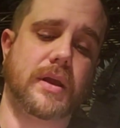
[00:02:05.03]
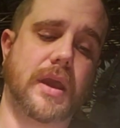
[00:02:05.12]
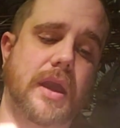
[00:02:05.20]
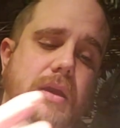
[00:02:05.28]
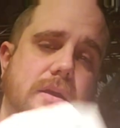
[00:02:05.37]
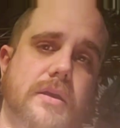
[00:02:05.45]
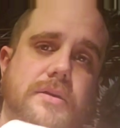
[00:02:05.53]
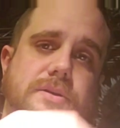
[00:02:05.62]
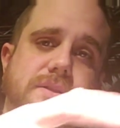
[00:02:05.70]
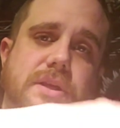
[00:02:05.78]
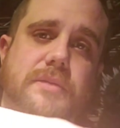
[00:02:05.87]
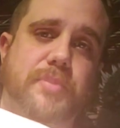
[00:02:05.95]
Okay, you
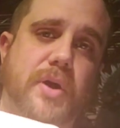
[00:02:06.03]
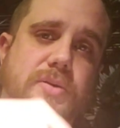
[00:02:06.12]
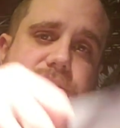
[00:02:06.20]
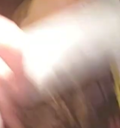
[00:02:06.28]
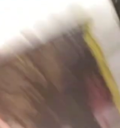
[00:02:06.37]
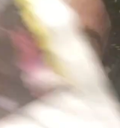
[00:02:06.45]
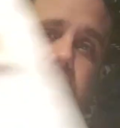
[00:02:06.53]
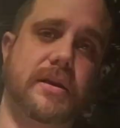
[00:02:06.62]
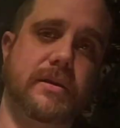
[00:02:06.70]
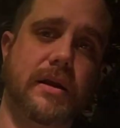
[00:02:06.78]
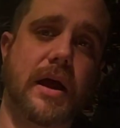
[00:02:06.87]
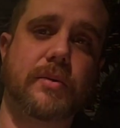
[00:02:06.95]
see the post date,
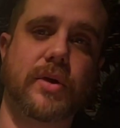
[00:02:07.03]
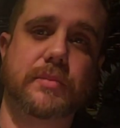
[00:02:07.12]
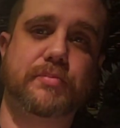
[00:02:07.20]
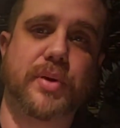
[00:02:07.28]
not really